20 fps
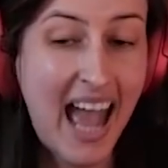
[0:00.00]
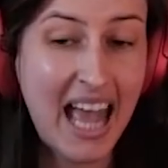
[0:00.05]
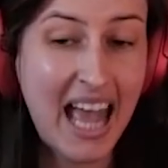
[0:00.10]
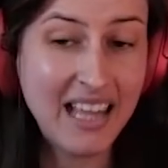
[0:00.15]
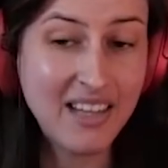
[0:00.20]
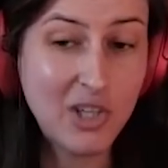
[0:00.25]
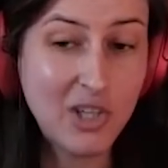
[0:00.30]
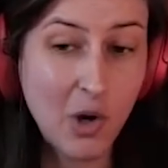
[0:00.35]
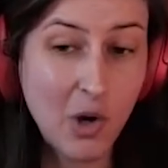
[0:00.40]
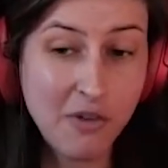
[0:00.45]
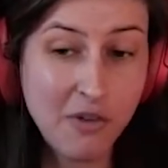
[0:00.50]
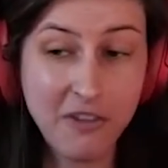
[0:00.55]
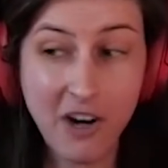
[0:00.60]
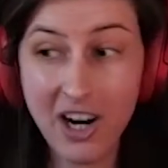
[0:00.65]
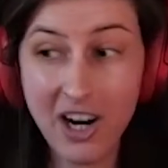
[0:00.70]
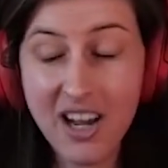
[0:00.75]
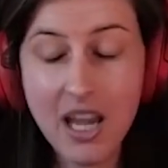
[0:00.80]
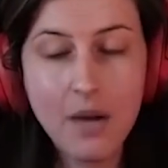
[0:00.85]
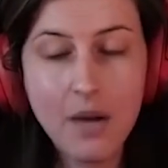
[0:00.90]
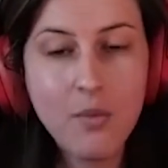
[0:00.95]
and so far,
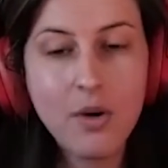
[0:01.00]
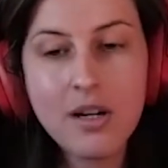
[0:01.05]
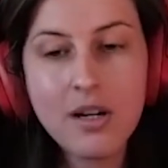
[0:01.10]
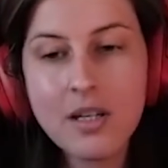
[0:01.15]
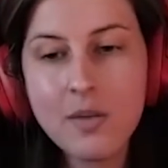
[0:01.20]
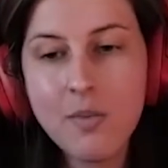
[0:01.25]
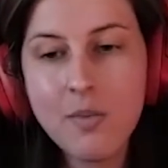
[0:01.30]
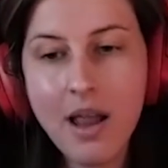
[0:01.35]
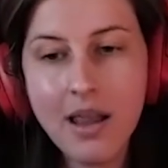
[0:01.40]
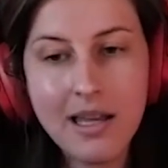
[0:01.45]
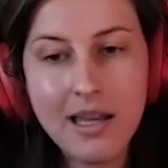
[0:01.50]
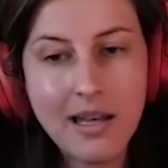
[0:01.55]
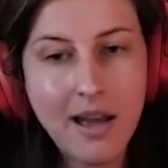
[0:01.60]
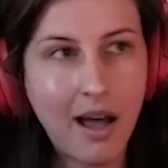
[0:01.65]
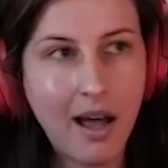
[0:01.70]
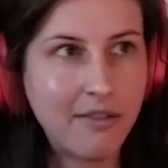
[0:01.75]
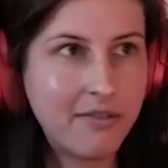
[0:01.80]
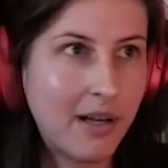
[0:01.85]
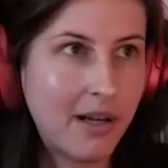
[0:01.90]
it works well enough.